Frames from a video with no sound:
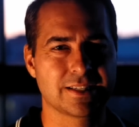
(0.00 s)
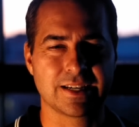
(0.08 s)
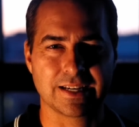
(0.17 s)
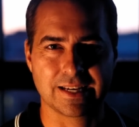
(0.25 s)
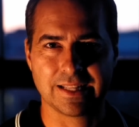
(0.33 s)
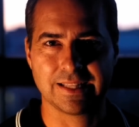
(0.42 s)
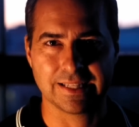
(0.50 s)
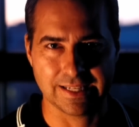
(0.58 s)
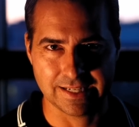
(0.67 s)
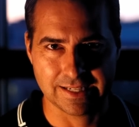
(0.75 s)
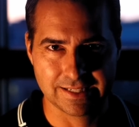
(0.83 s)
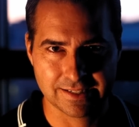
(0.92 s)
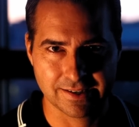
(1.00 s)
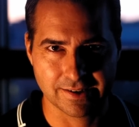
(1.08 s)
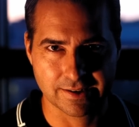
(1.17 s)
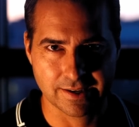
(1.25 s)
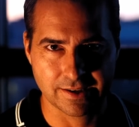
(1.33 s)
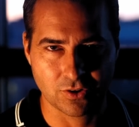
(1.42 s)
isn't clean.
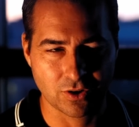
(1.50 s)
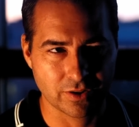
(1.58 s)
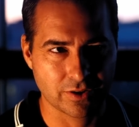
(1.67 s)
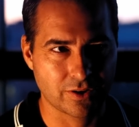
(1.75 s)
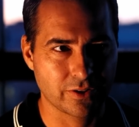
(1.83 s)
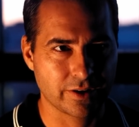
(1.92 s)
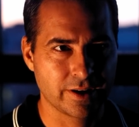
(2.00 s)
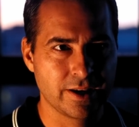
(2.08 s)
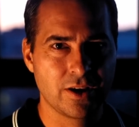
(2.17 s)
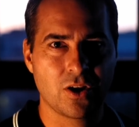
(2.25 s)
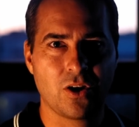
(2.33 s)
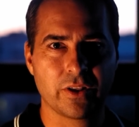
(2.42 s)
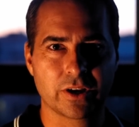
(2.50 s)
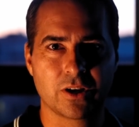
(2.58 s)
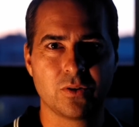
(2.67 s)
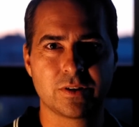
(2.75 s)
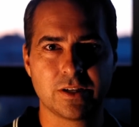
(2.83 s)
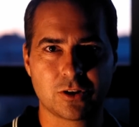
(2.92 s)
Okay, all, all, the, all that
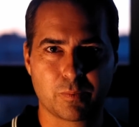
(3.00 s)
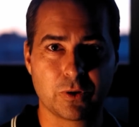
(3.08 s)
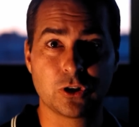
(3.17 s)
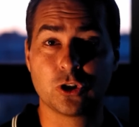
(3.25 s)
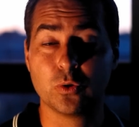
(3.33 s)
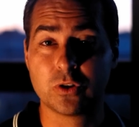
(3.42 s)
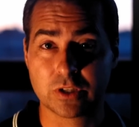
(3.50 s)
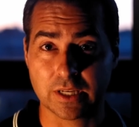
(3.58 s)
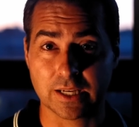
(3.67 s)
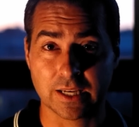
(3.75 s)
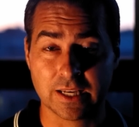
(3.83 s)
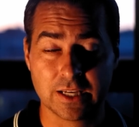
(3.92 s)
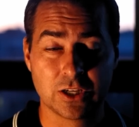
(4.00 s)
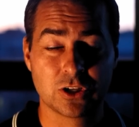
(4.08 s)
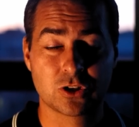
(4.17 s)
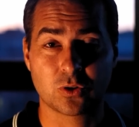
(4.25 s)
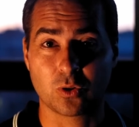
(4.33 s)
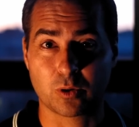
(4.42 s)
goes into producing
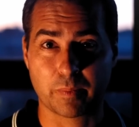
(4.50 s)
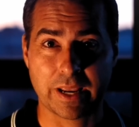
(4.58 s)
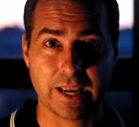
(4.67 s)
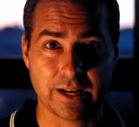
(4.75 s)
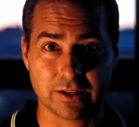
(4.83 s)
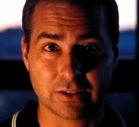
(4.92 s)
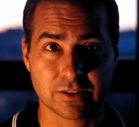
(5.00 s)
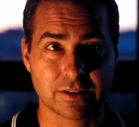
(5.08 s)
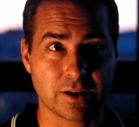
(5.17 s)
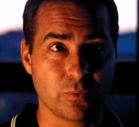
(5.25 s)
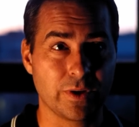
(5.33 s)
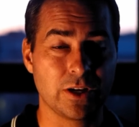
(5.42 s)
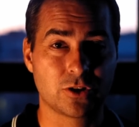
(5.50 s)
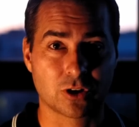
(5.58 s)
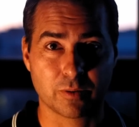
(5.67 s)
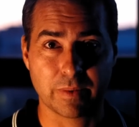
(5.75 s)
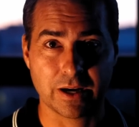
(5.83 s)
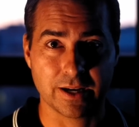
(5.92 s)
solar panels and wind
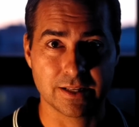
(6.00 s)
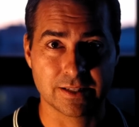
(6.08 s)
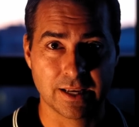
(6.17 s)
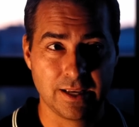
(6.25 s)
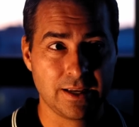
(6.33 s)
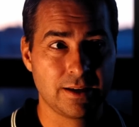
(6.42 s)
turbines